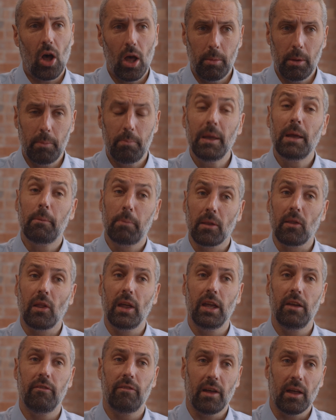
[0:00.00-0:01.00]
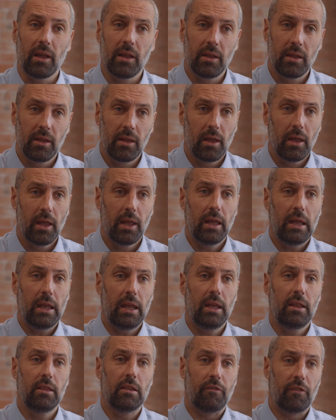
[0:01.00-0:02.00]
I'm a big believer
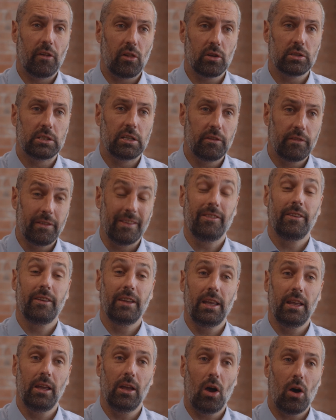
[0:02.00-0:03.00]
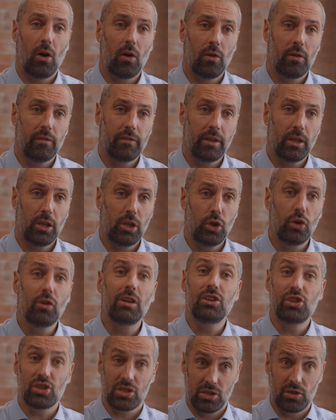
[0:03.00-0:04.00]
in the philosophy of you
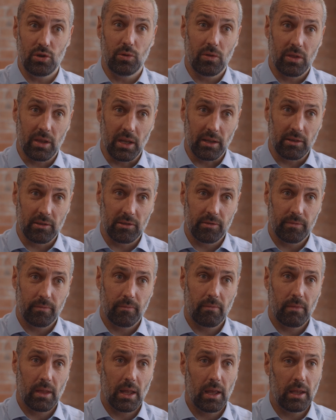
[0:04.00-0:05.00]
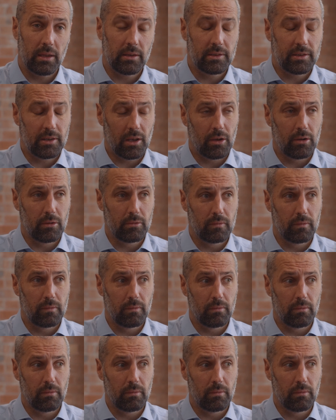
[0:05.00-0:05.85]
can just do things. And so,